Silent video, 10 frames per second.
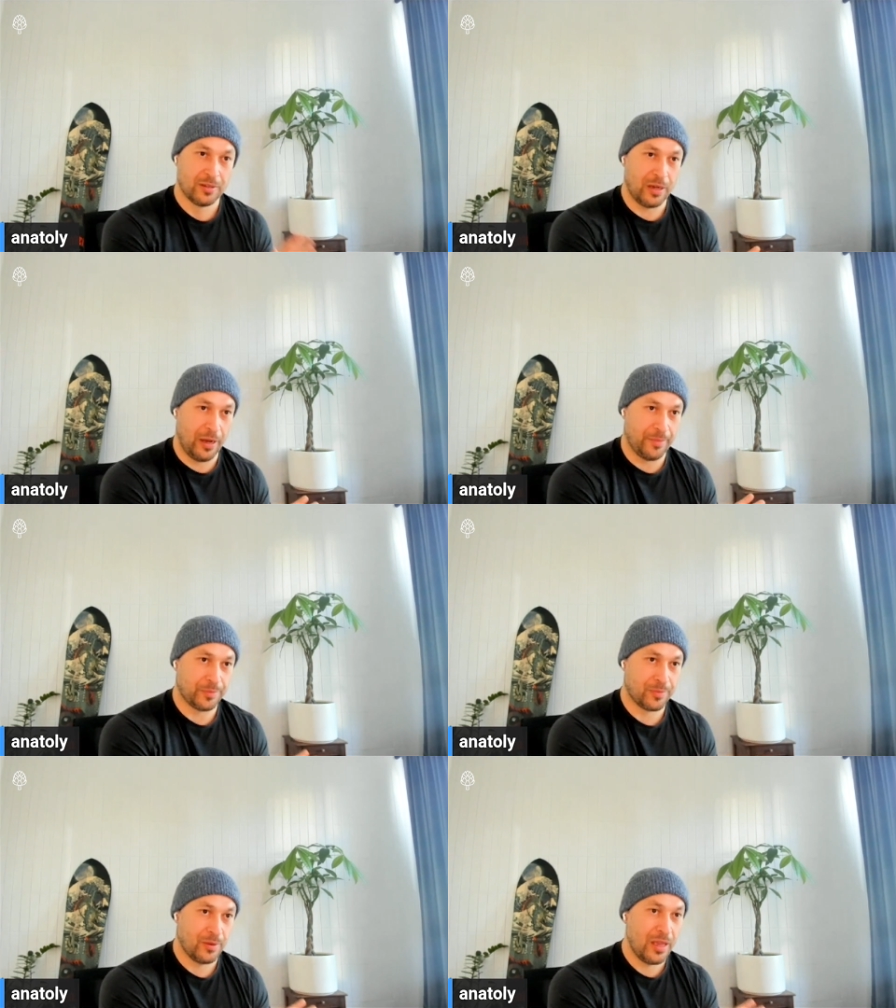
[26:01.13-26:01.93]

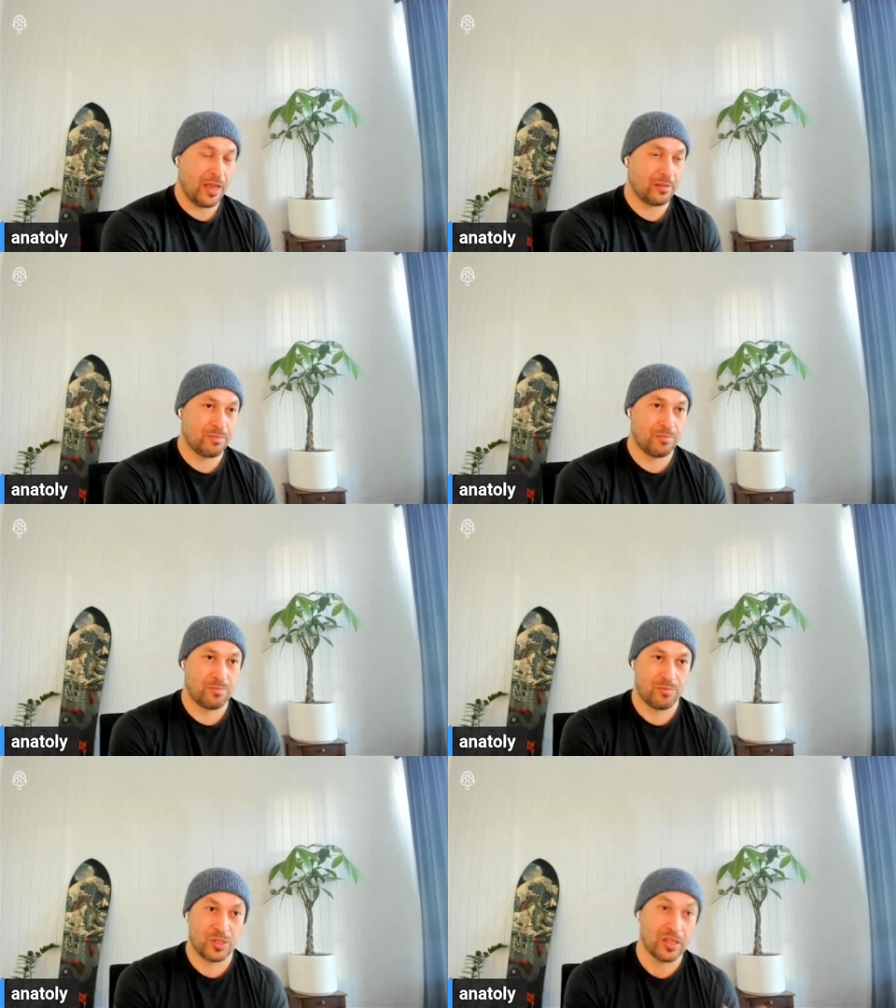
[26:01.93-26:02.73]
And
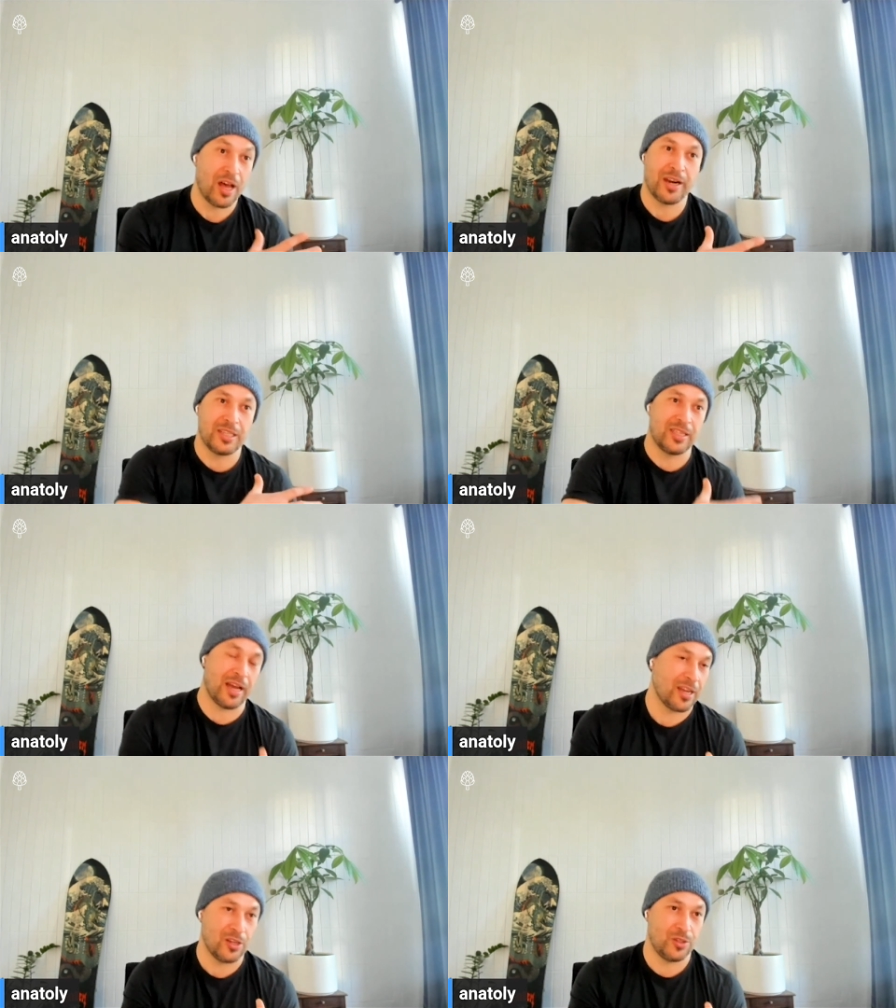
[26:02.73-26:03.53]
Solana is
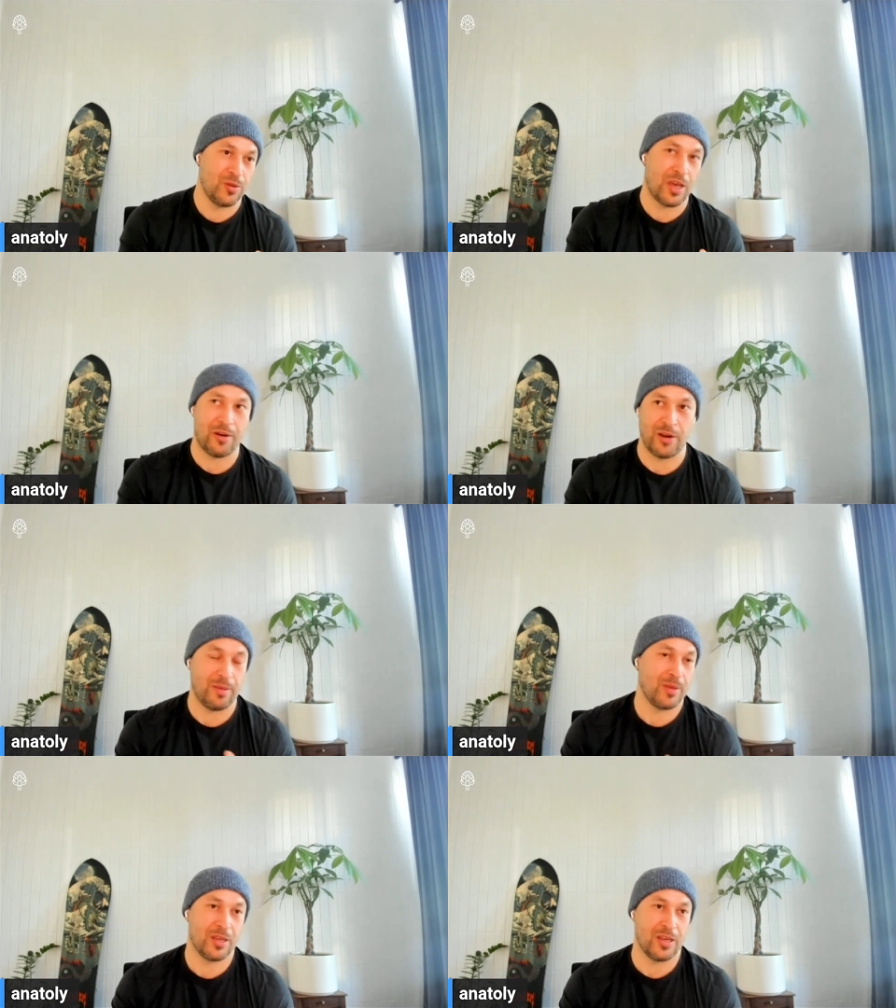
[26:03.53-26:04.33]
not going to do that,
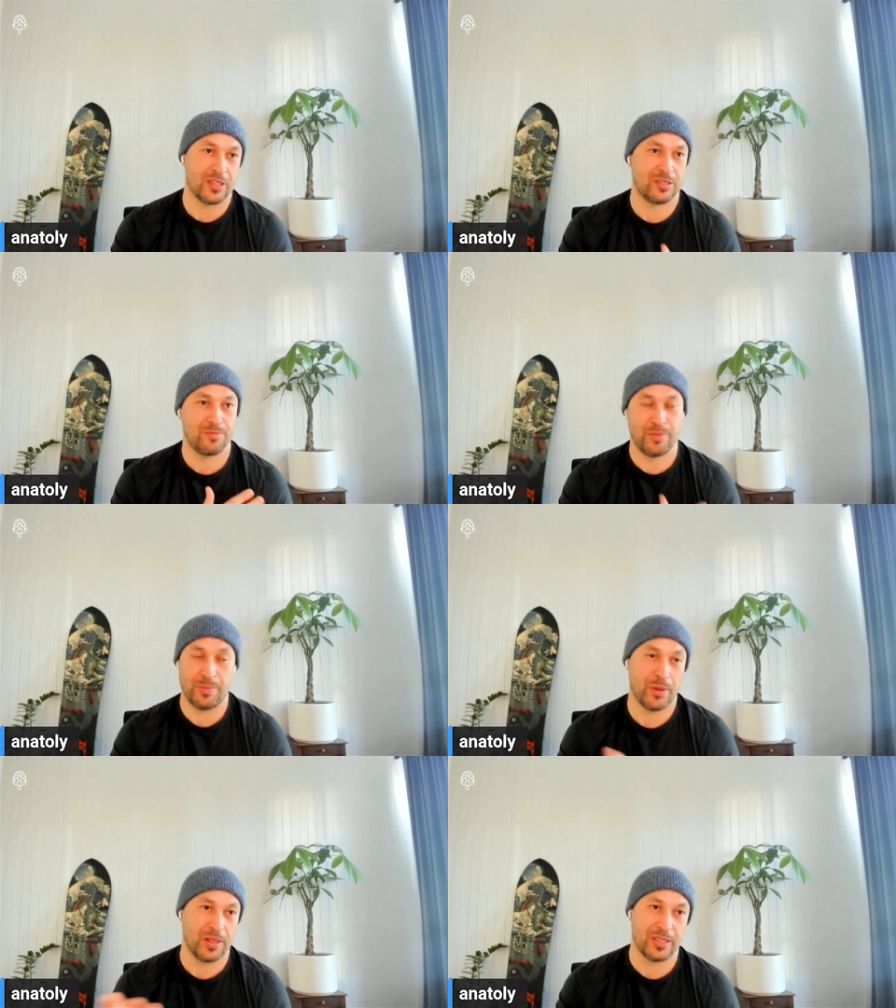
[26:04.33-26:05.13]
right? Because
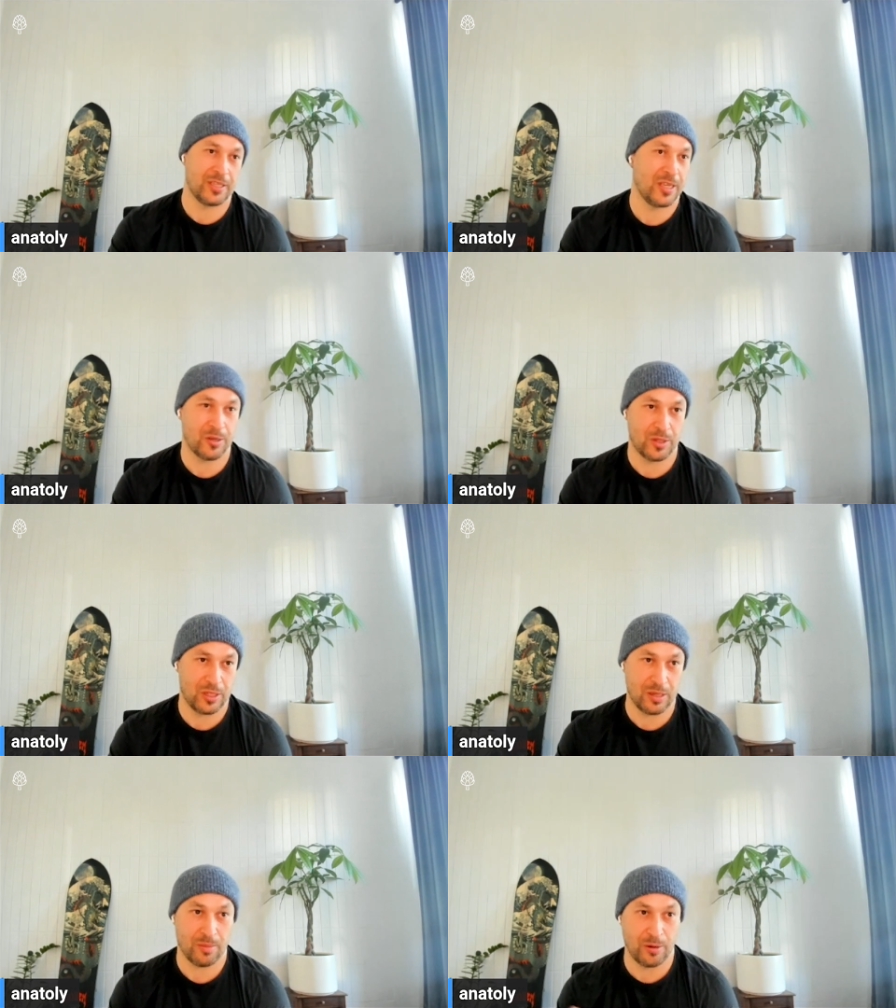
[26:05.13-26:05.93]
people in this
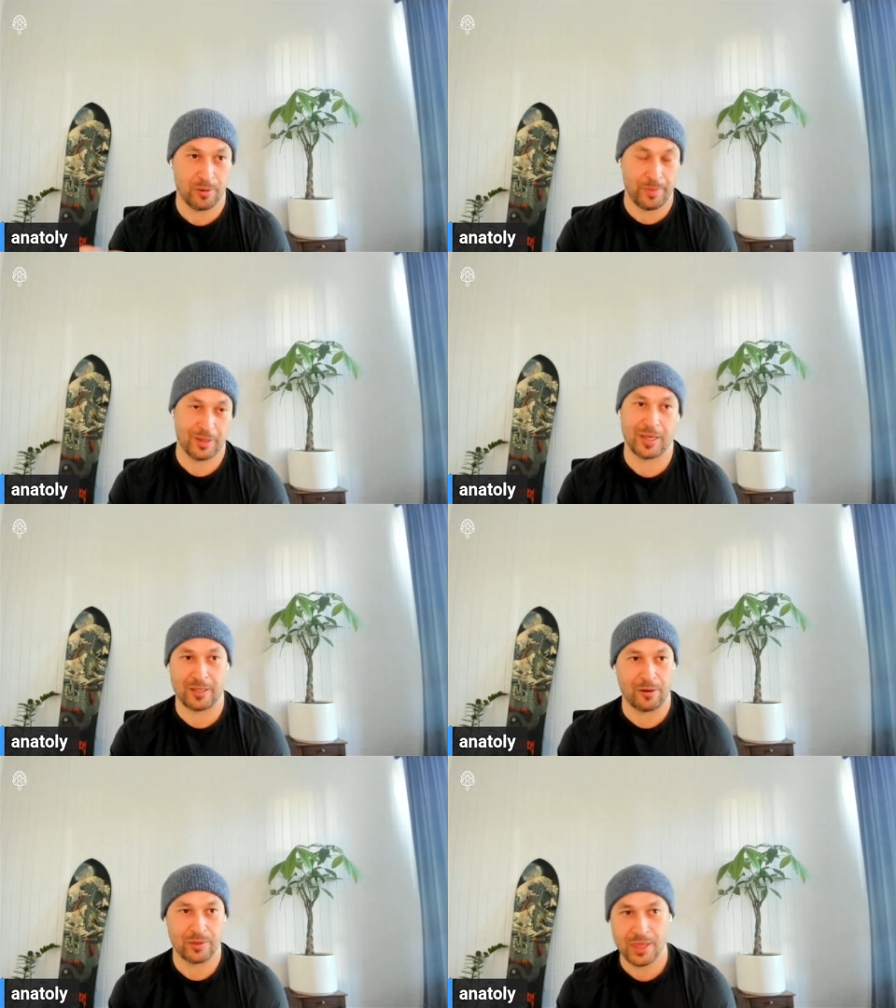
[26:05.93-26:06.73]
ecosystem are building
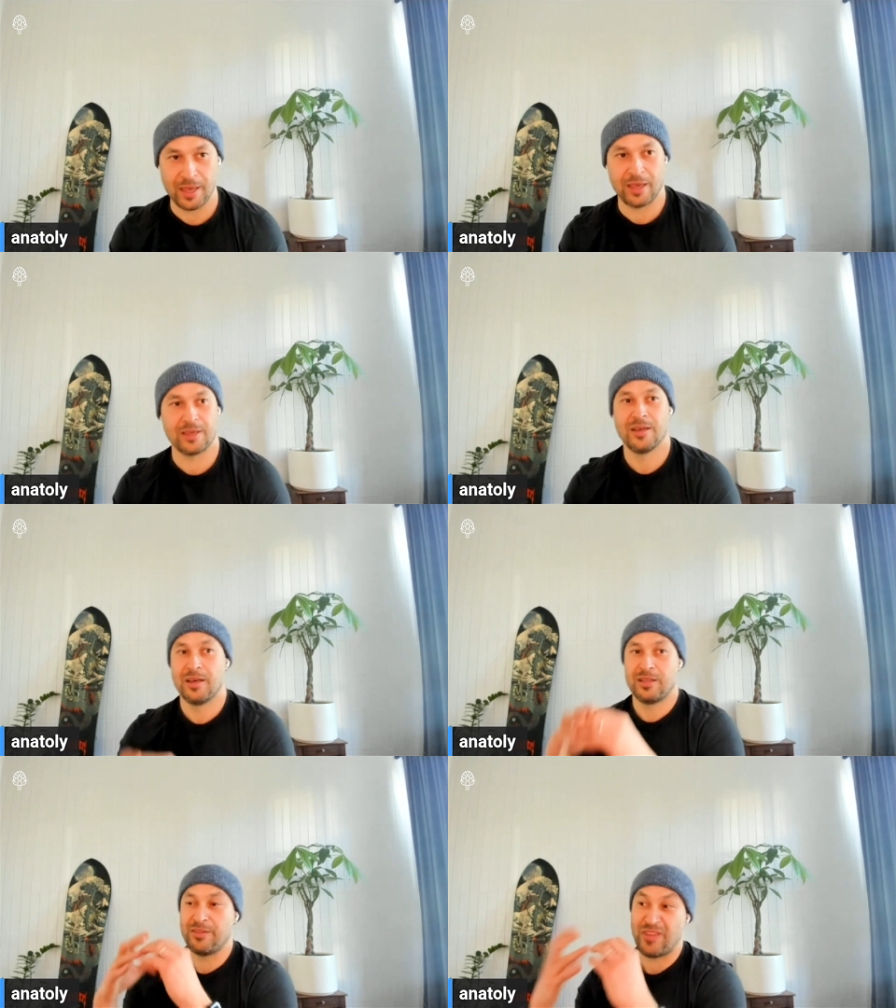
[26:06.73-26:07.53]
their own thing.
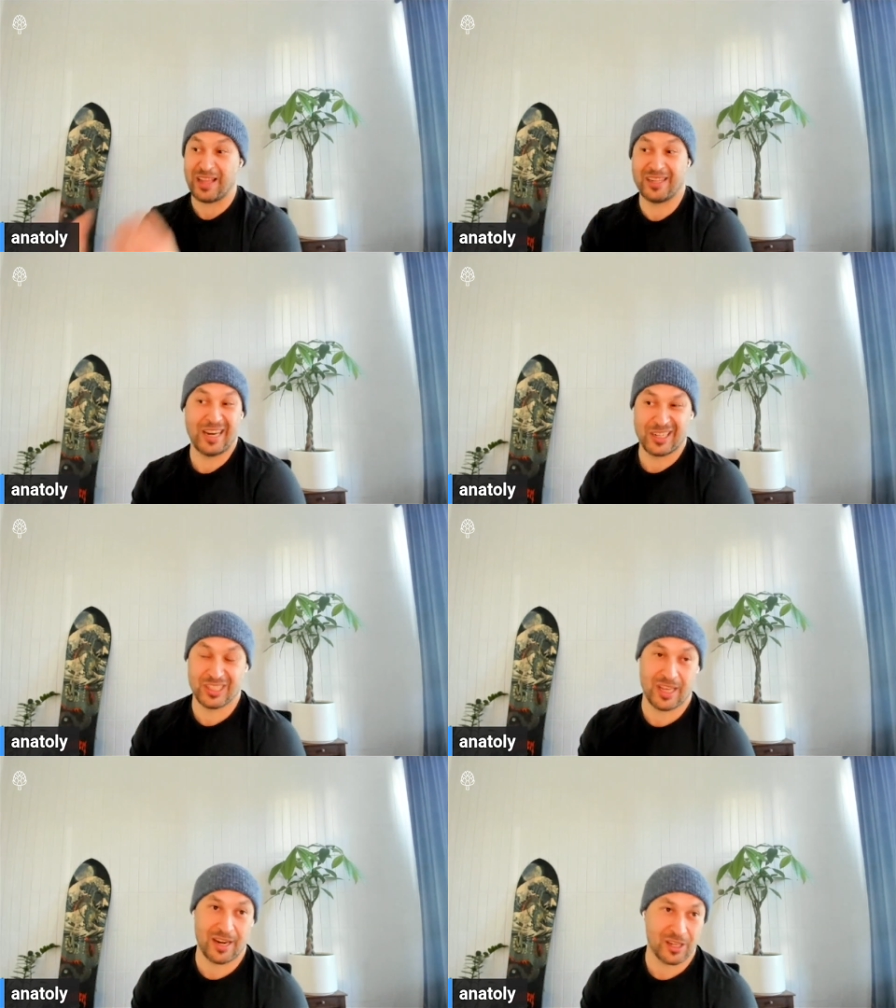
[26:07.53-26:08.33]
The validator
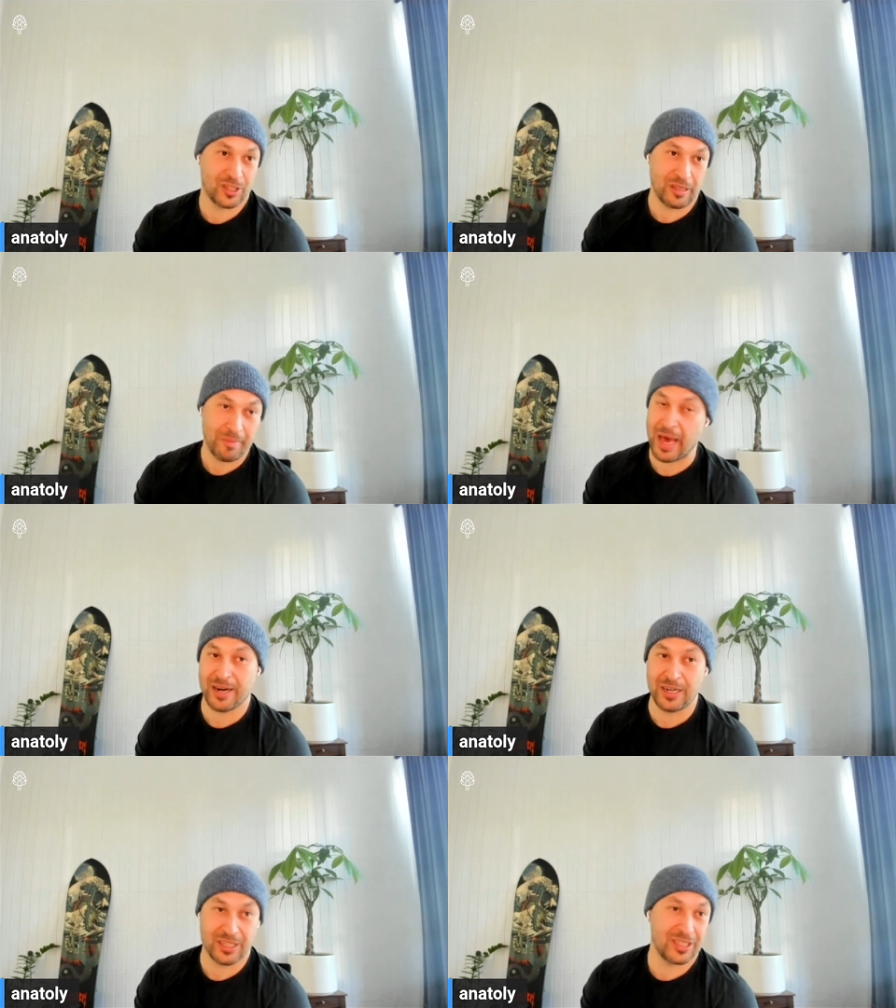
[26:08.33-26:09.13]
set actually
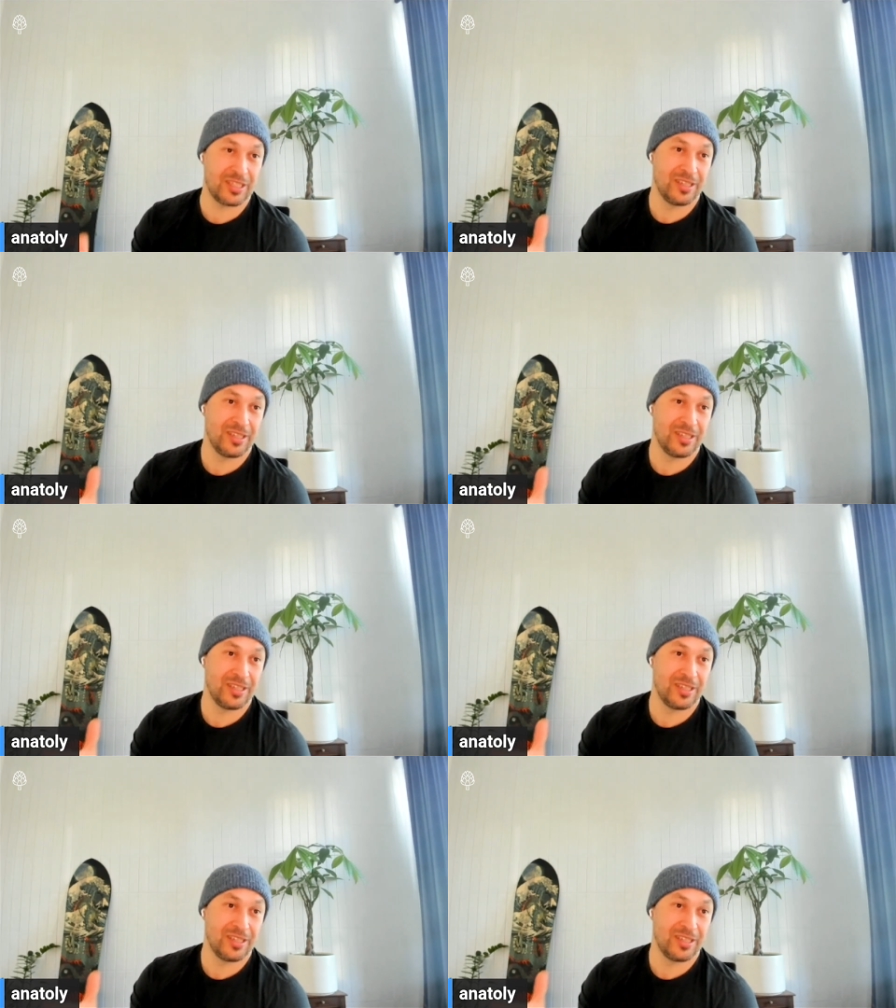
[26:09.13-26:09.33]
matters.